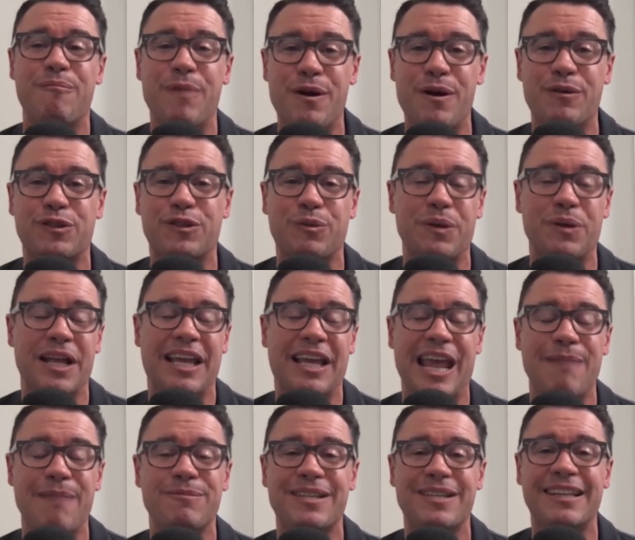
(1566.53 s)
most when it
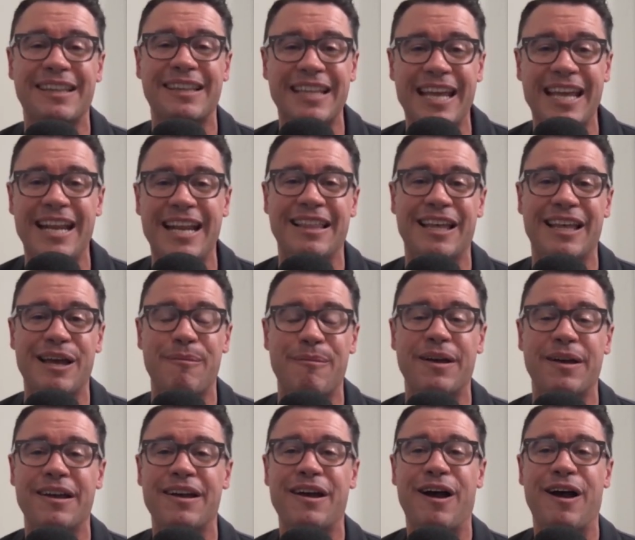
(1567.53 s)
came to leading
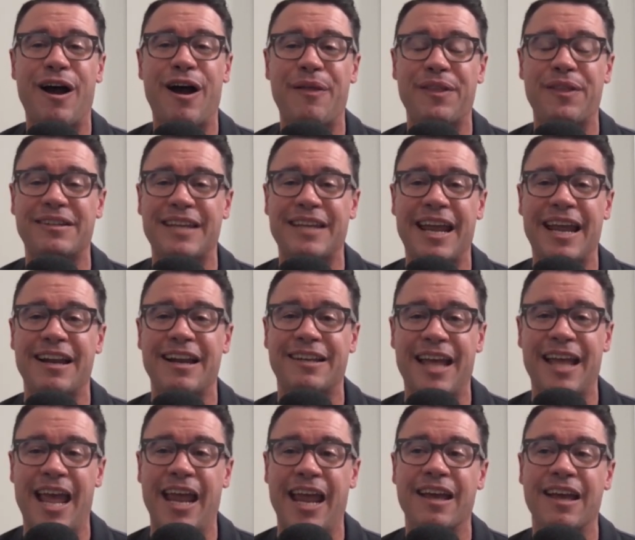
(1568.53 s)
them on the day to
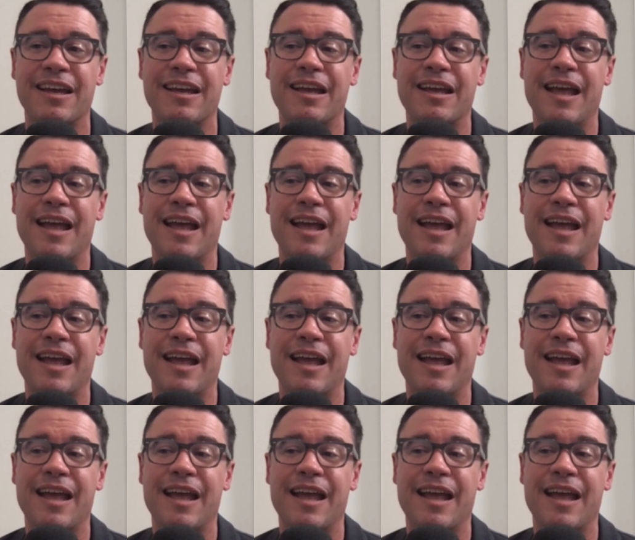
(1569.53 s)
day.